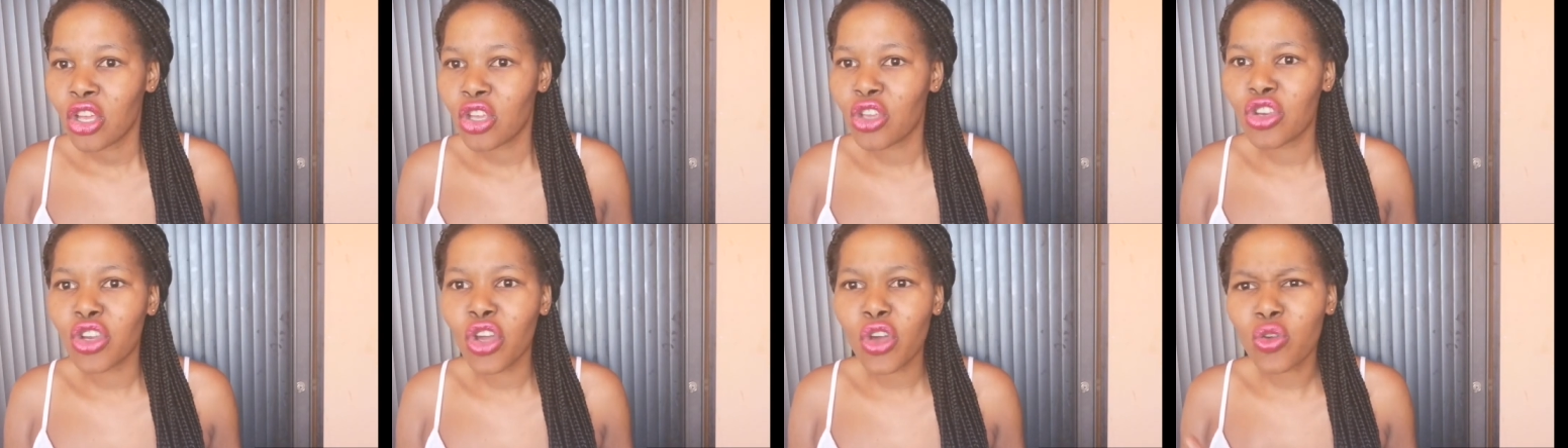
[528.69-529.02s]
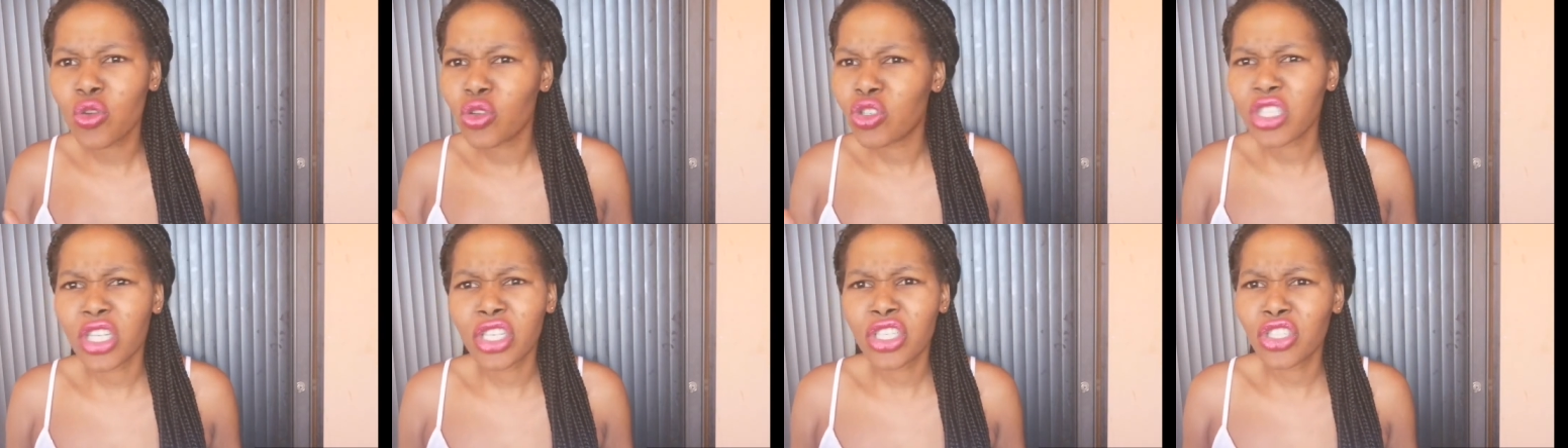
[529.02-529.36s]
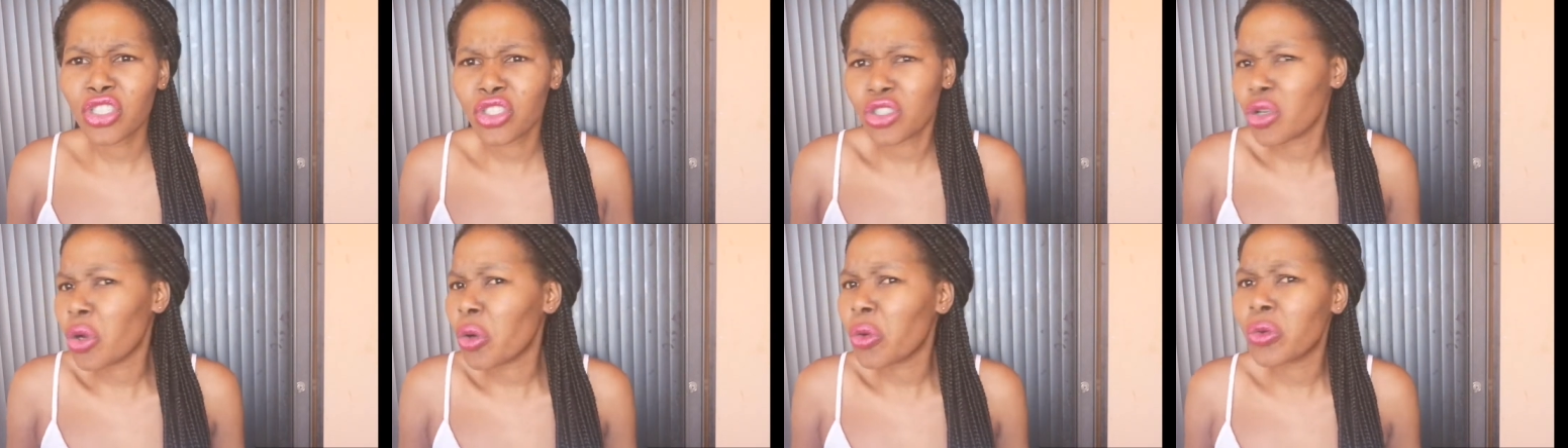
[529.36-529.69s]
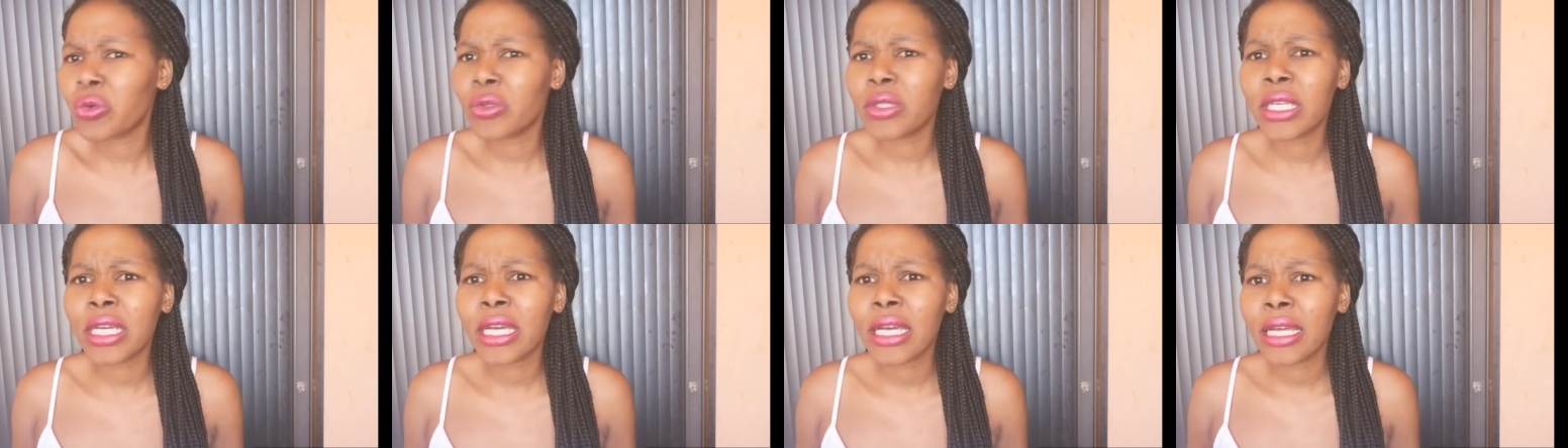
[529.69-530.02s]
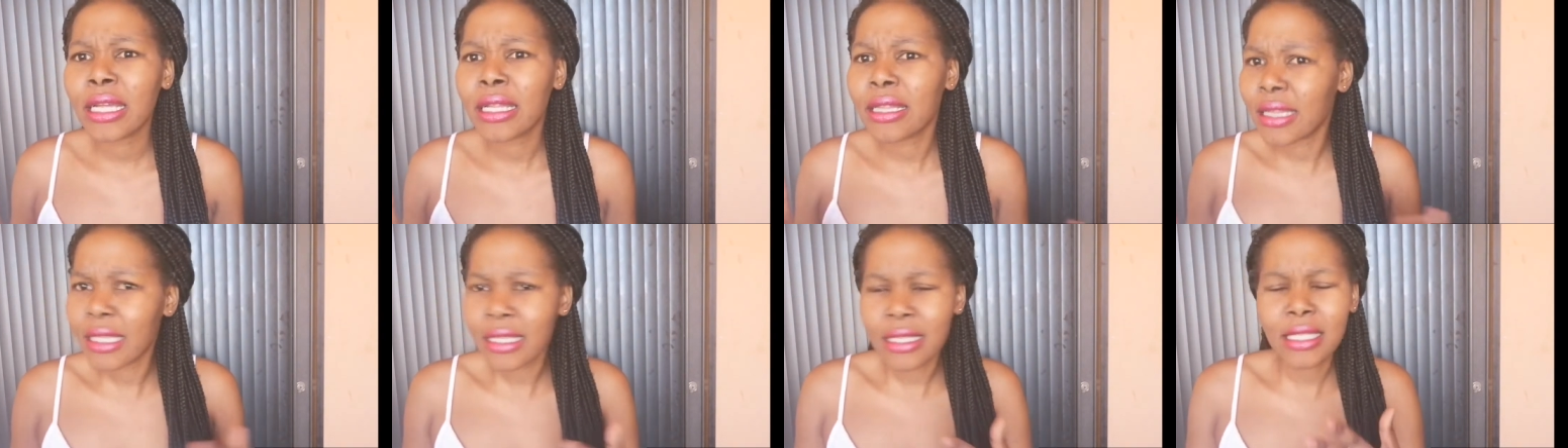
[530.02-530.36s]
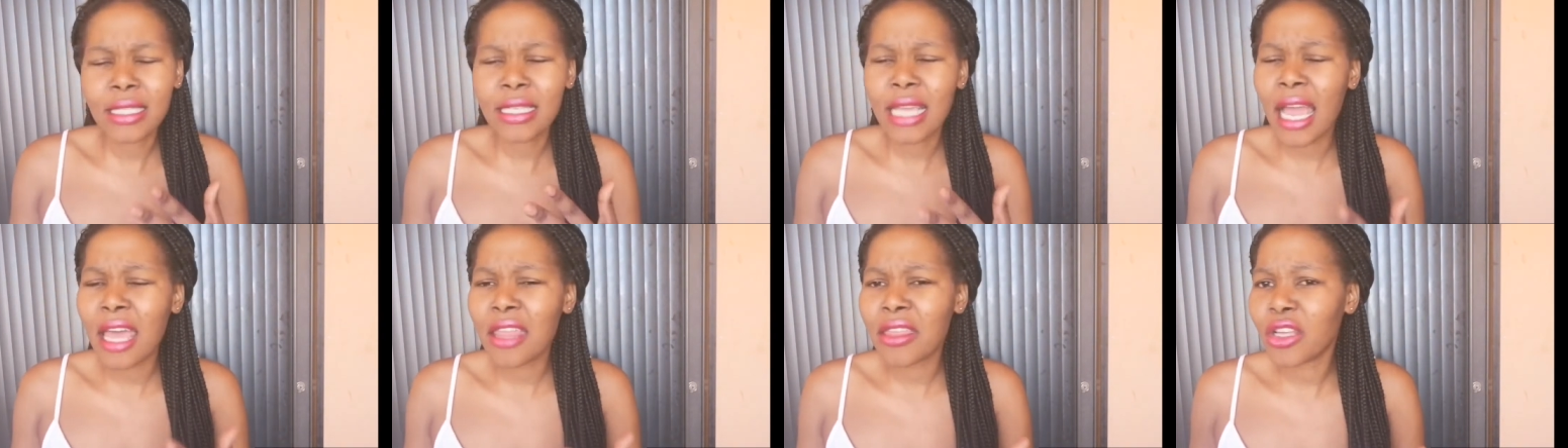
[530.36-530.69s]
you know you just showed
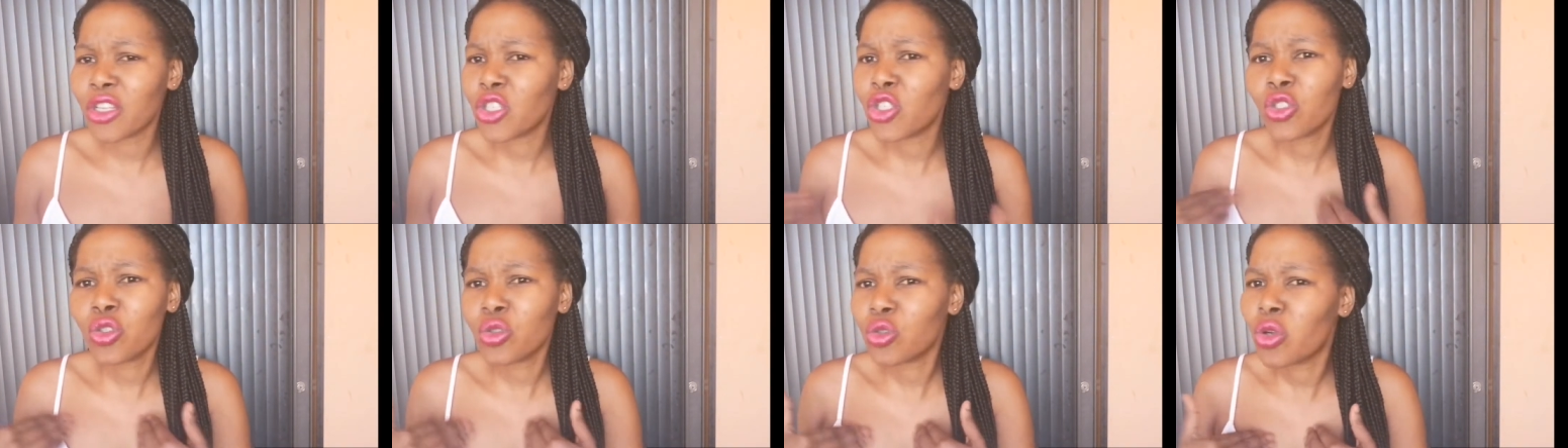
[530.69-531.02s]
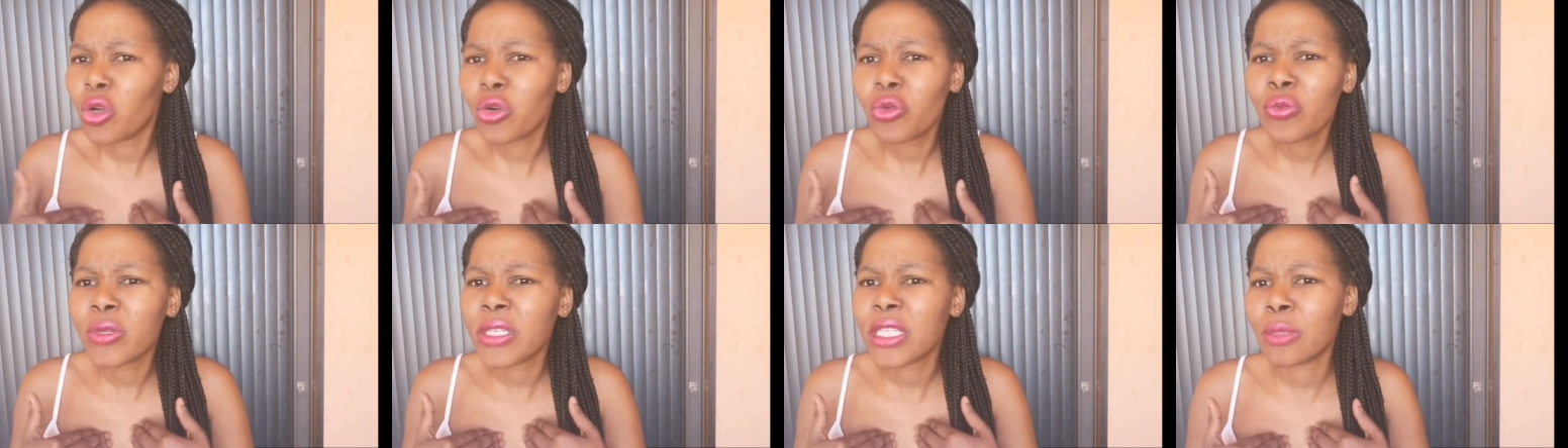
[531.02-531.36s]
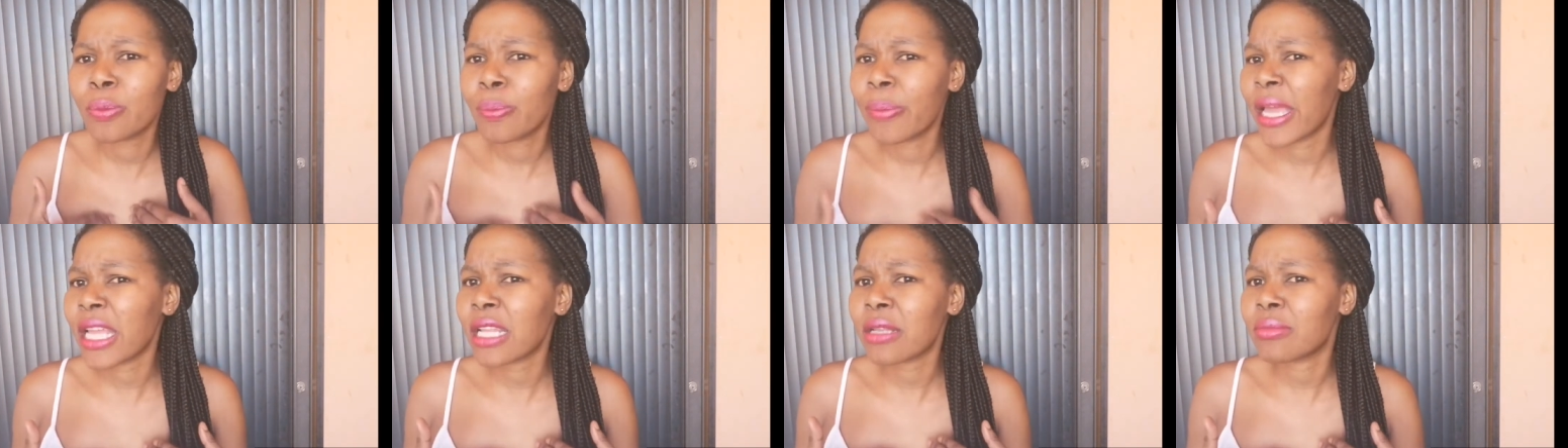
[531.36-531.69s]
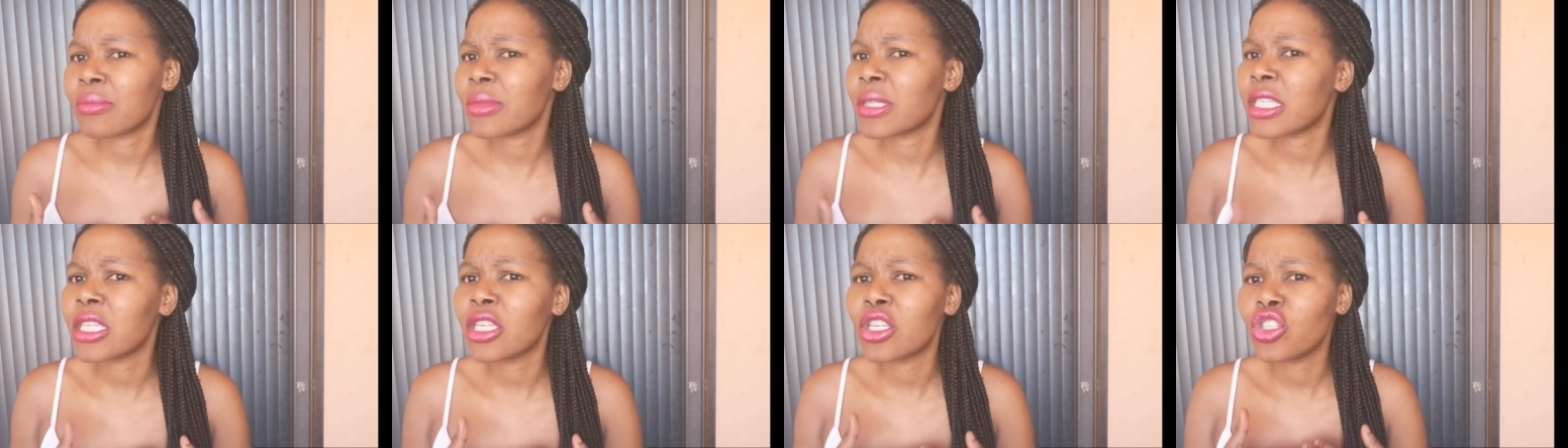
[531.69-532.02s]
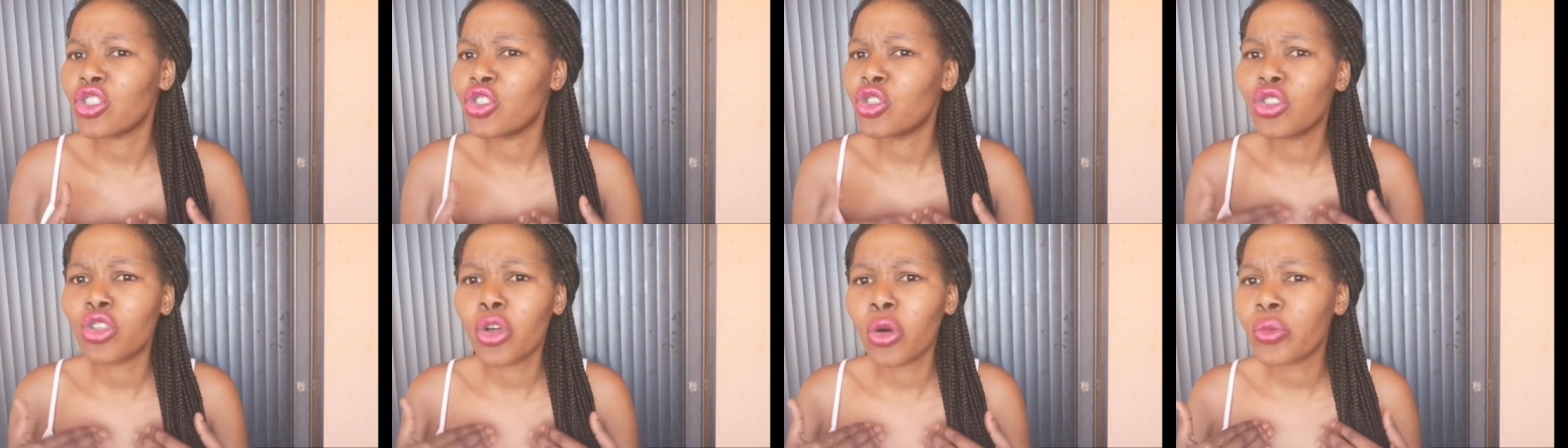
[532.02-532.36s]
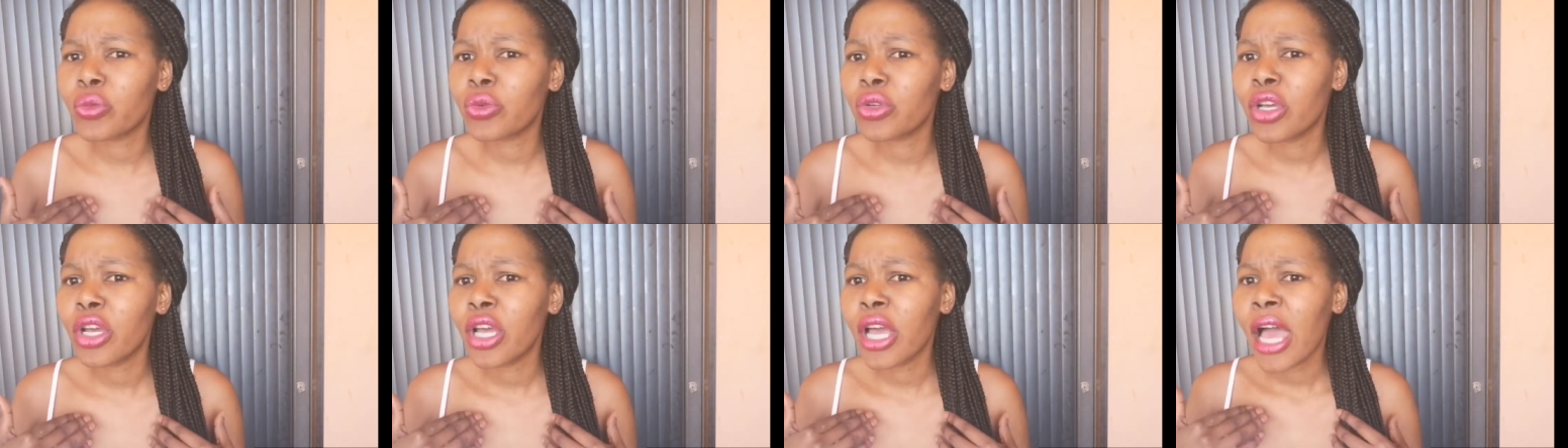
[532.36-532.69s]
this guy that you don't respect me you
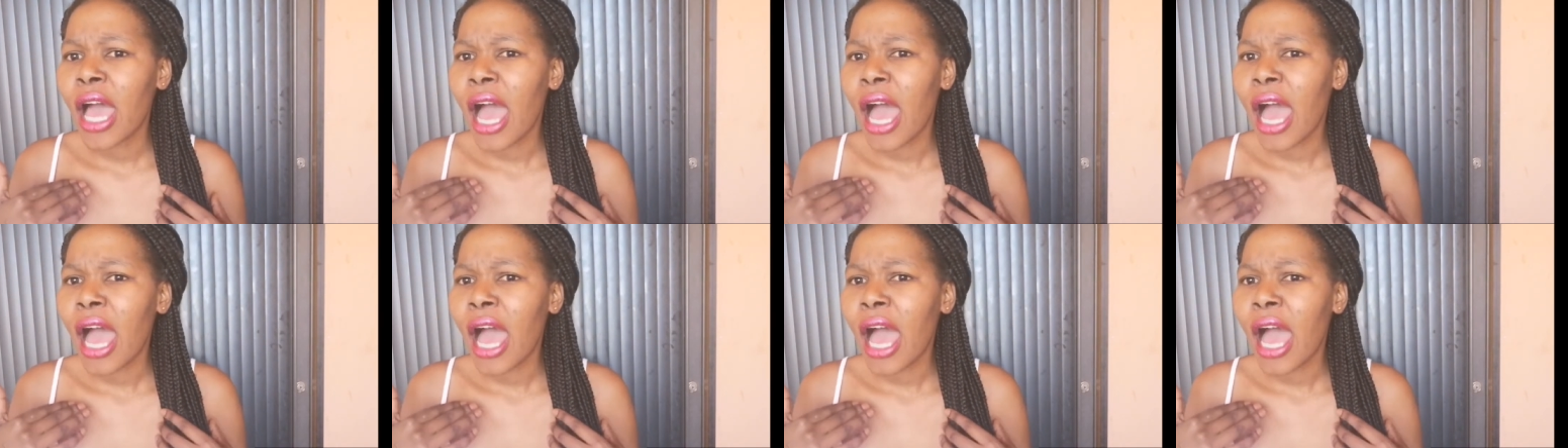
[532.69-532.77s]
don't